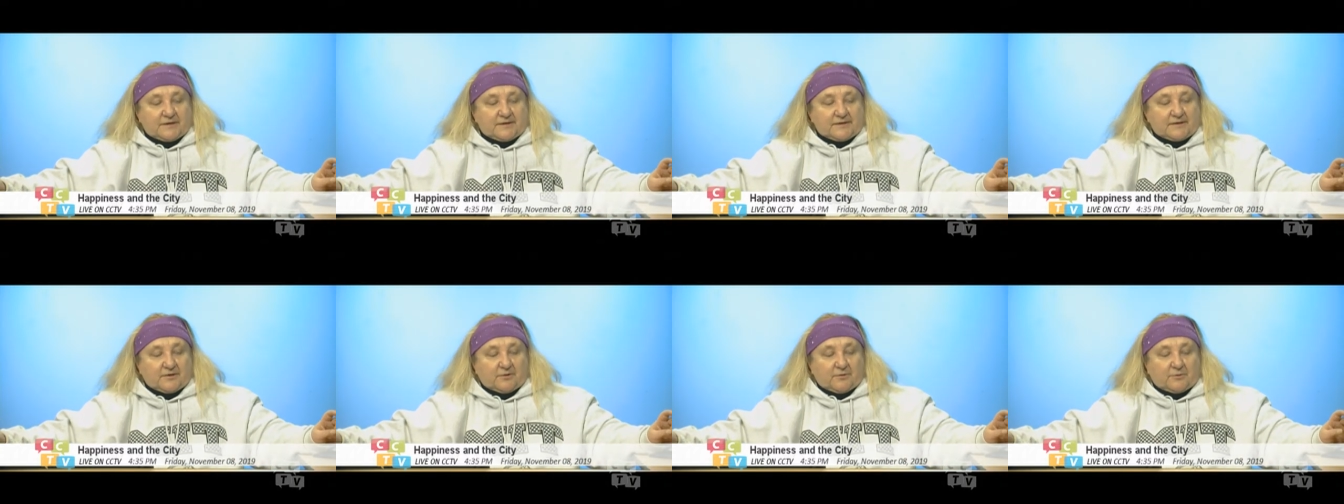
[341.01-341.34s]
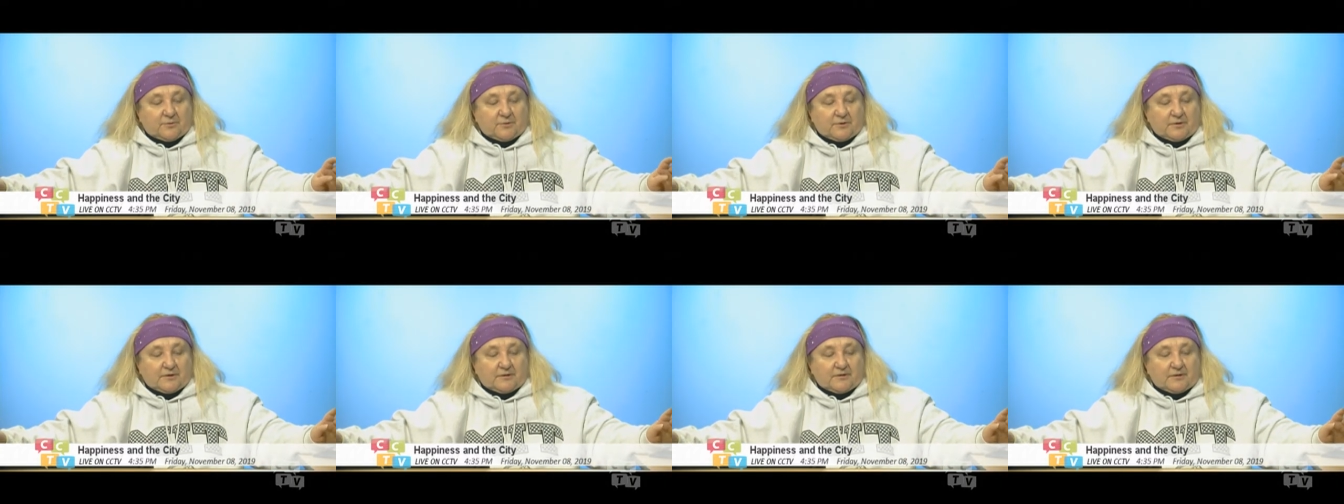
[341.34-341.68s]
So
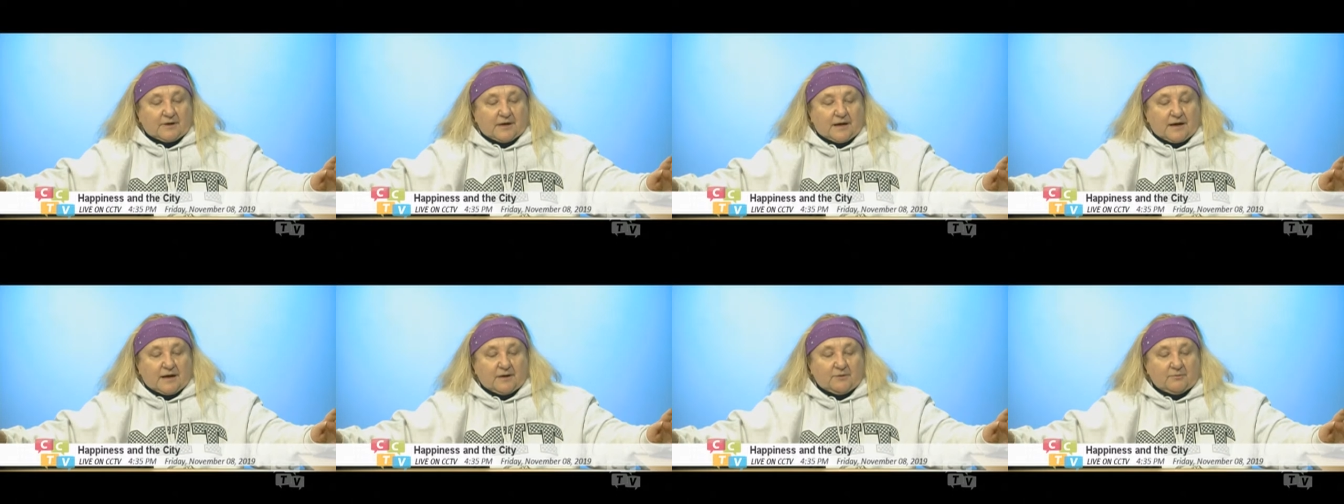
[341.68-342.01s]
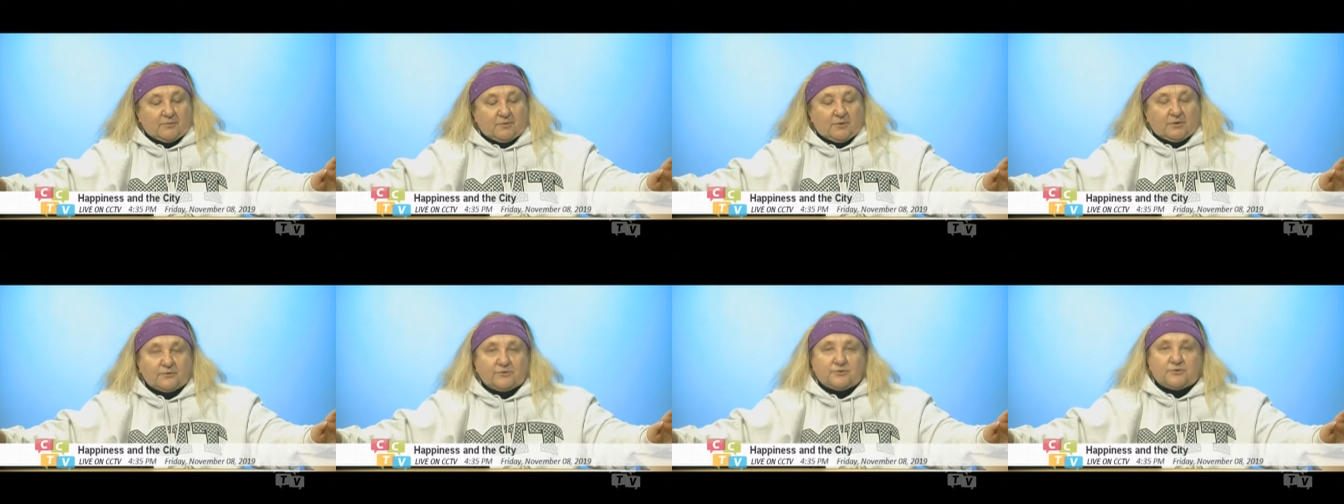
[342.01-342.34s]
I
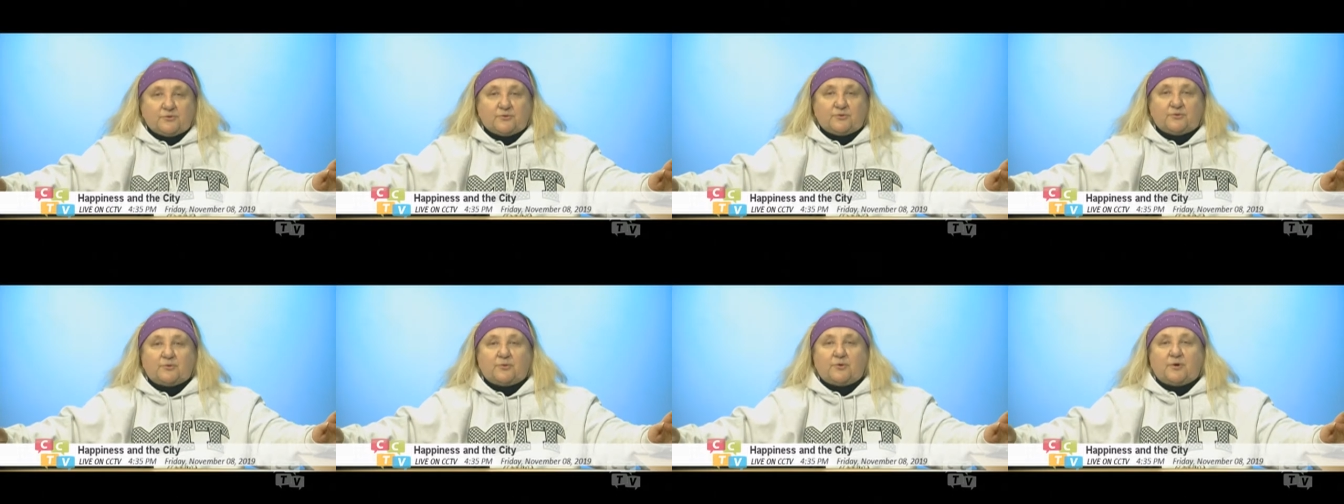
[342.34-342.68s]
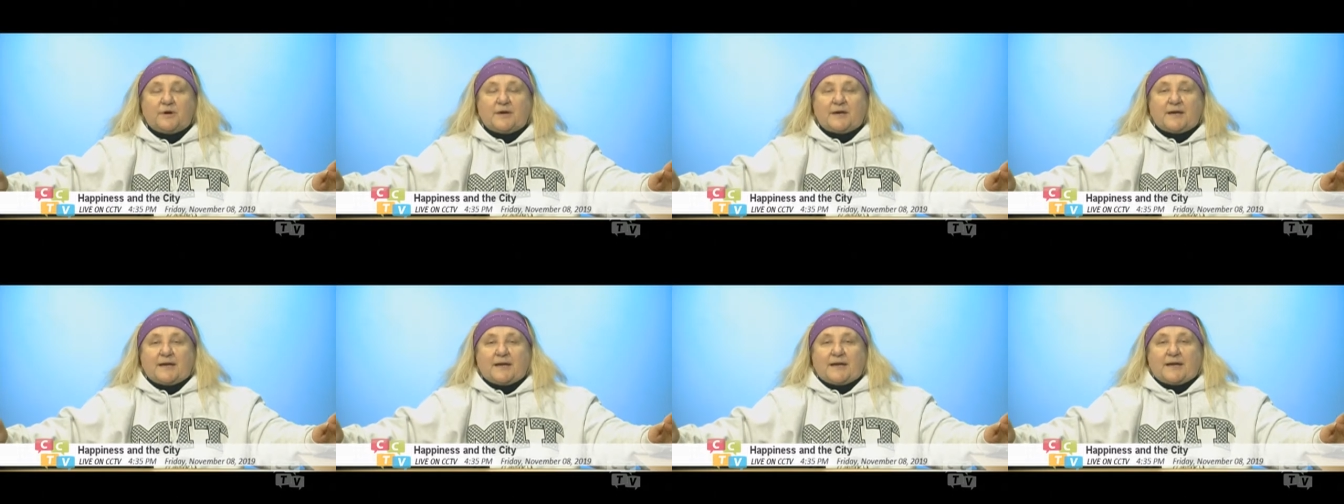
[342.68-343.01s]
want to
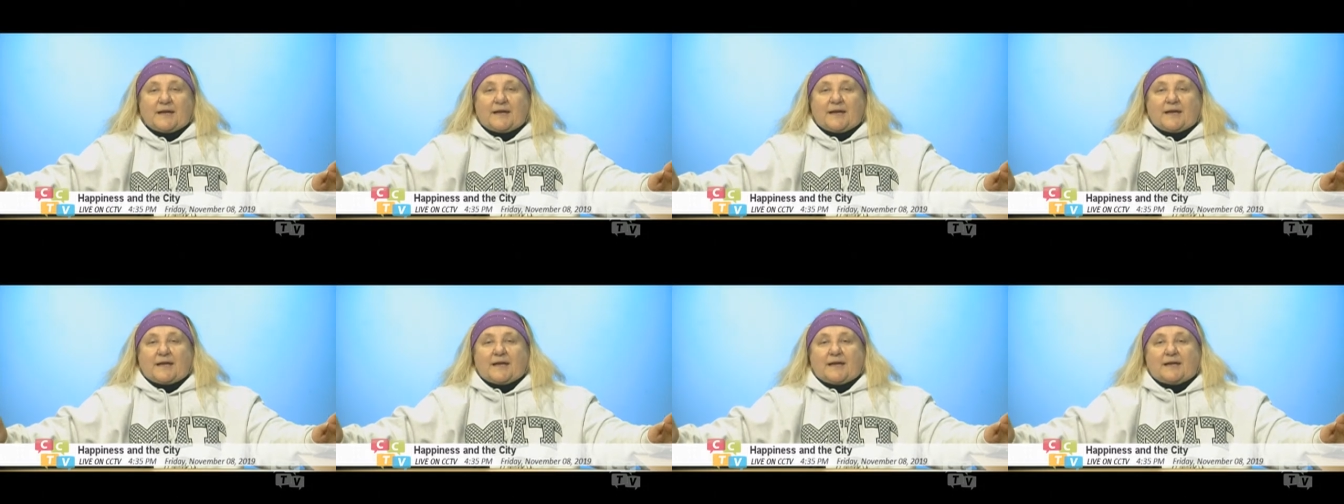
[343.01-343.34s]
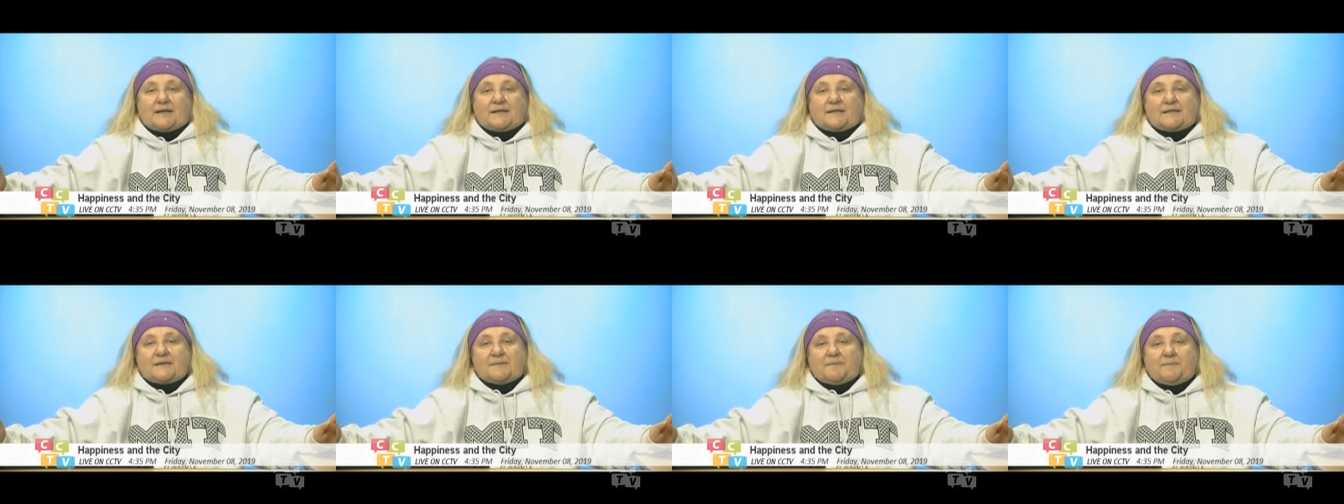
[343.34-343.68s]

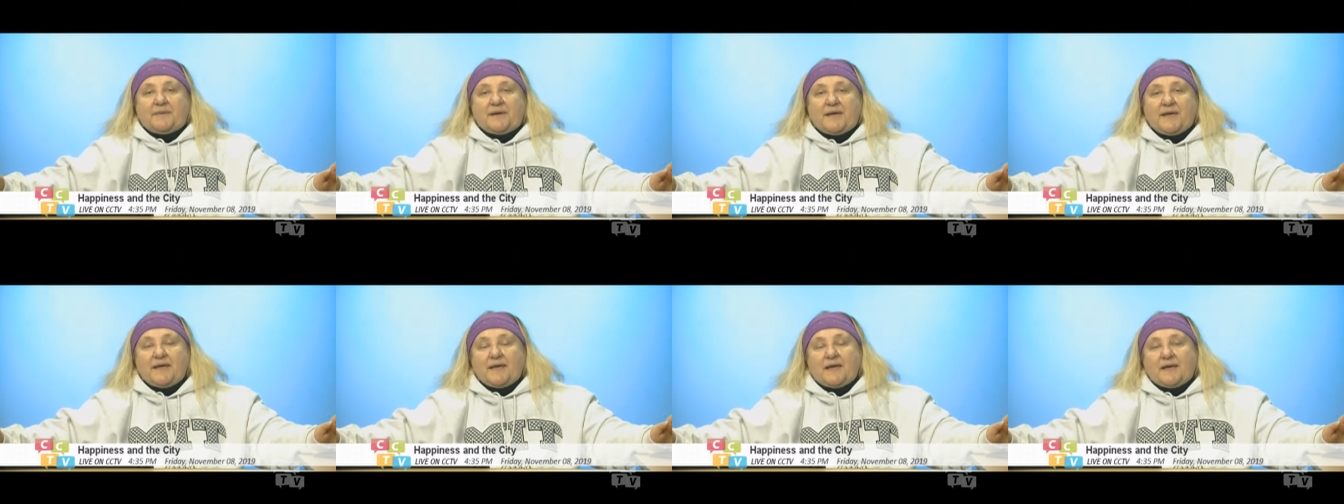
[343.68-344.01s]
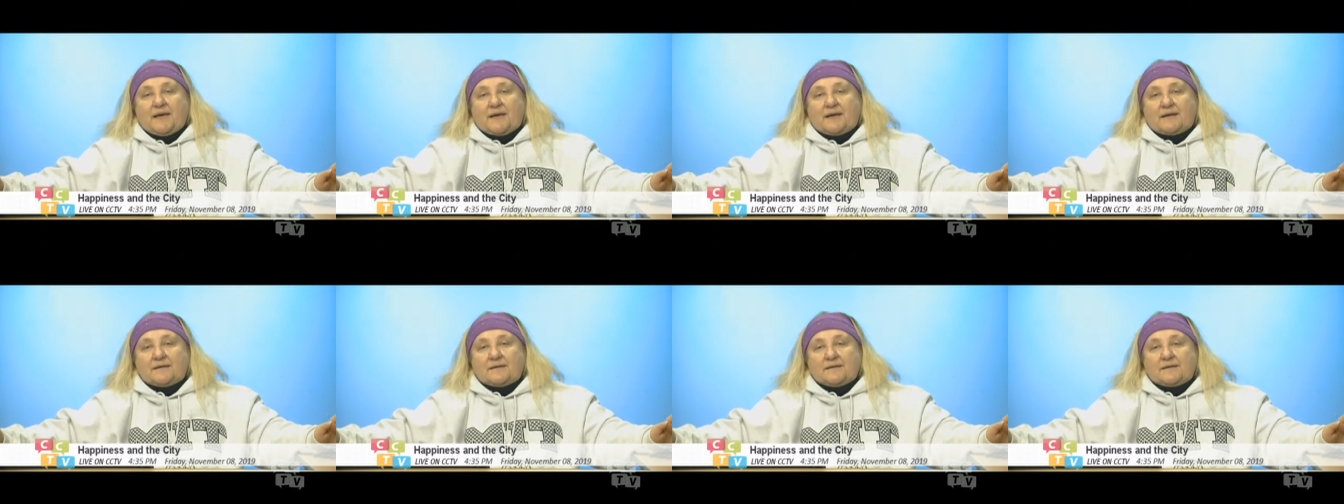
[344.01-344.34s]

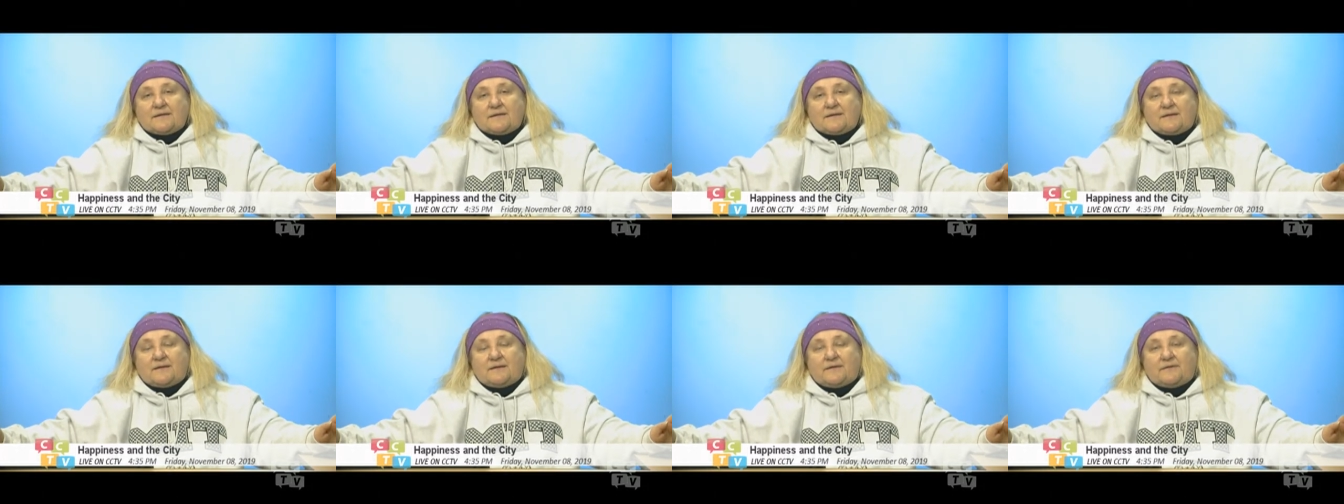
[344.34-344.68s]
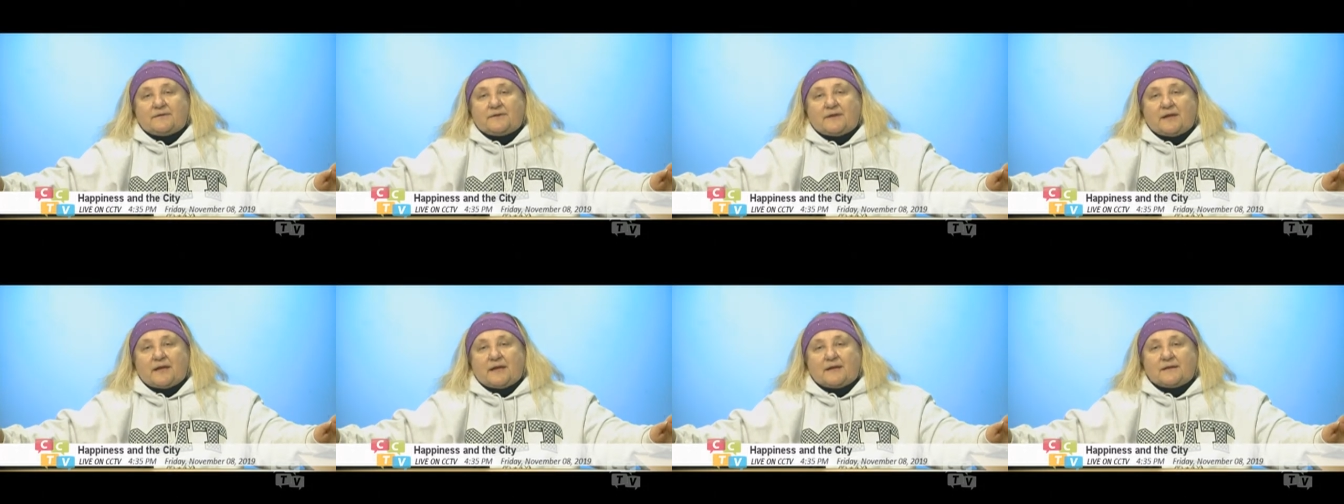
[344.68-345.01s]
expand
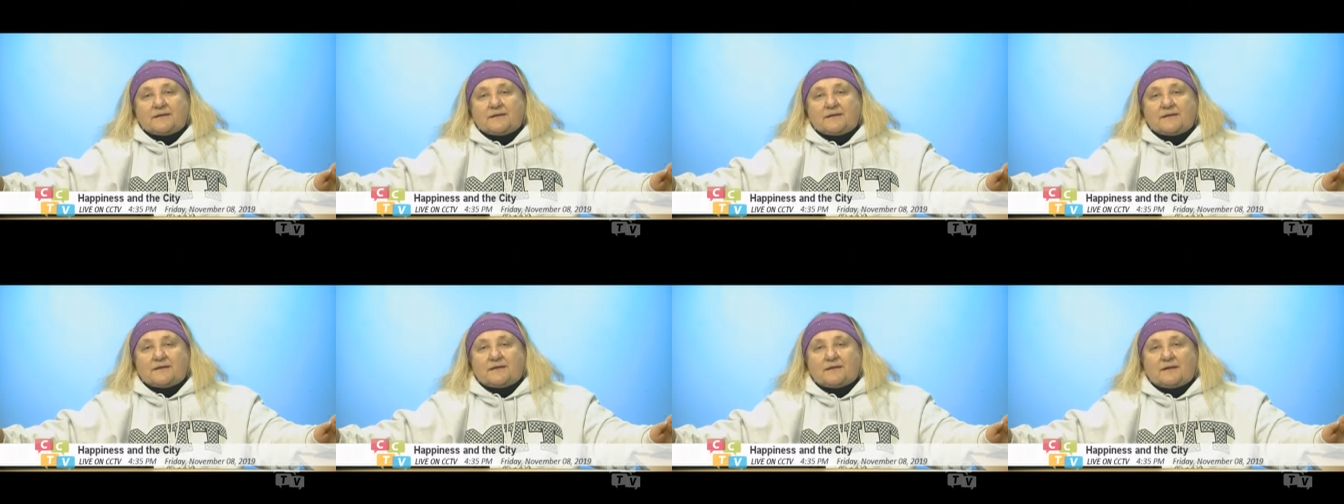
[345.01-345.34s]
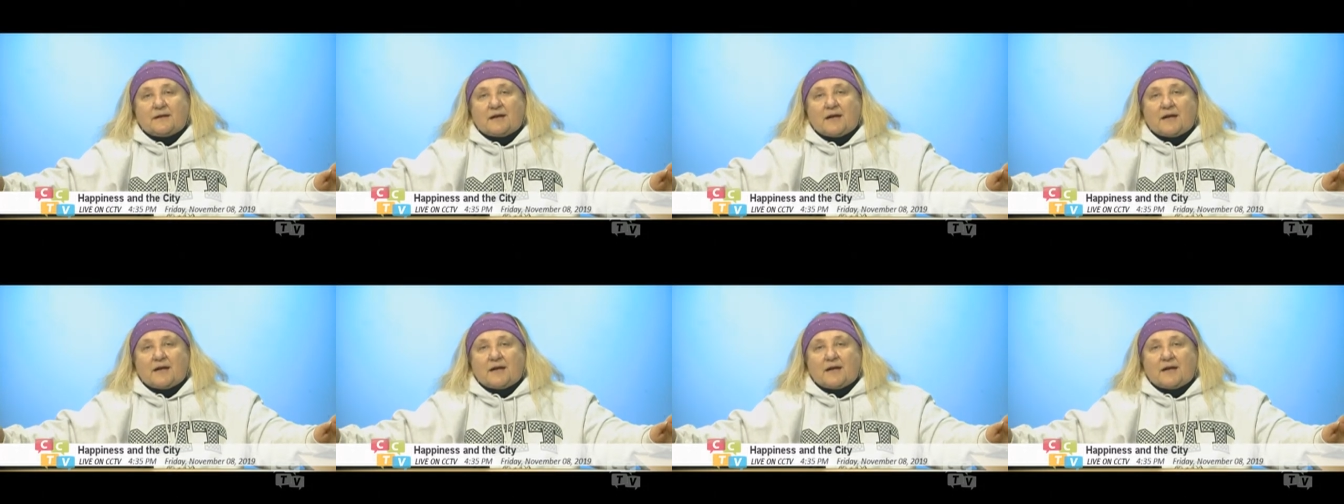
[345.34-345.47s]
that